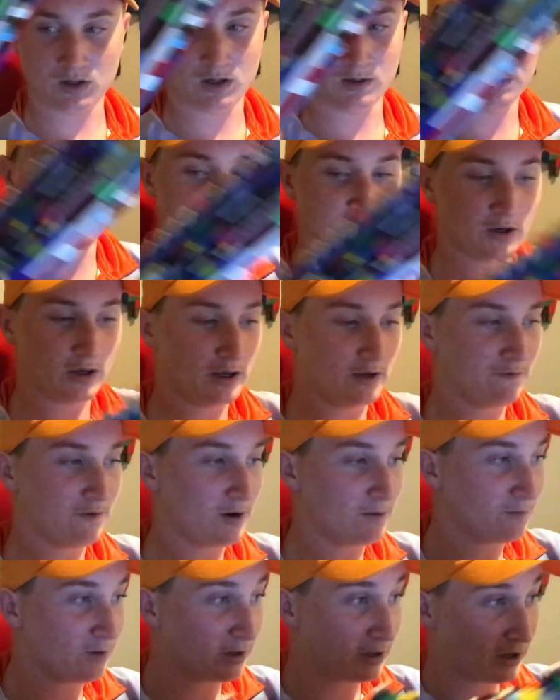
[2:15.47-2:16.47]
So if
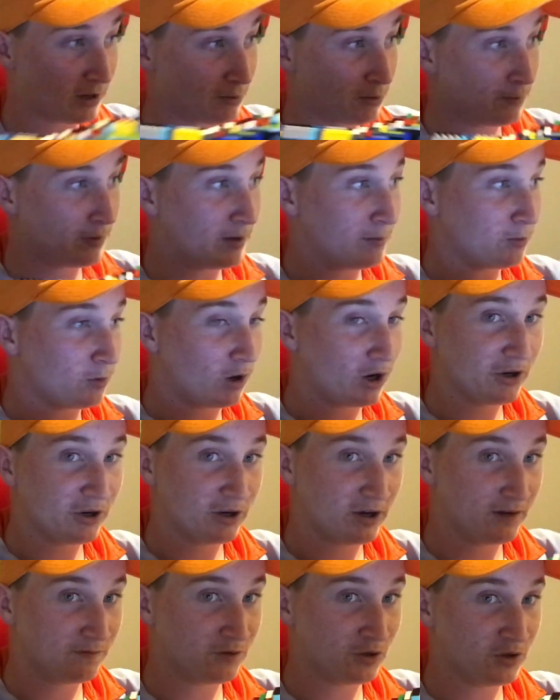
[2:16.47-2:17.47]
I'm running up on people, I don't
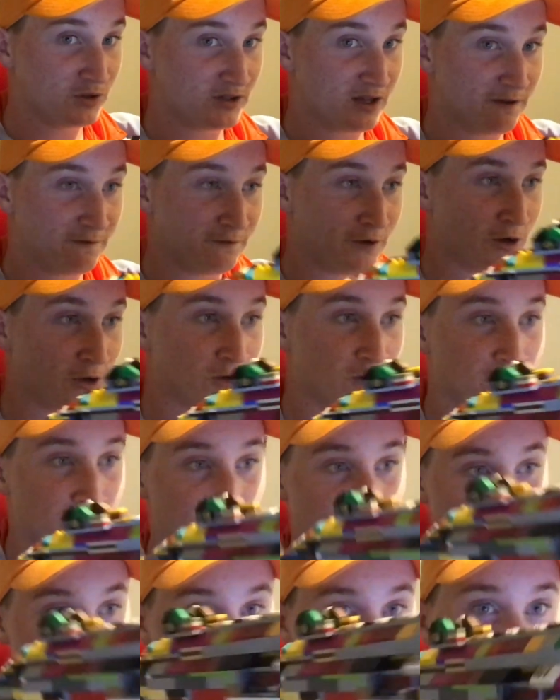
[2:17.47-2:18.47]
have to use that vertical
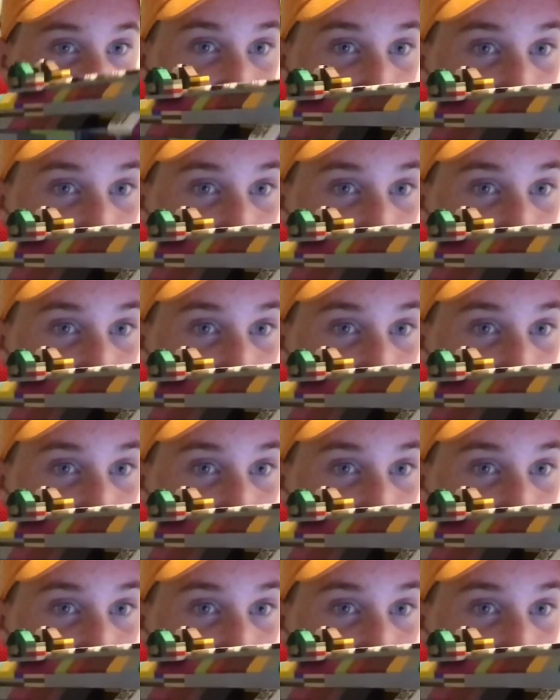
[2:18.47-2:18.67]
foregrip to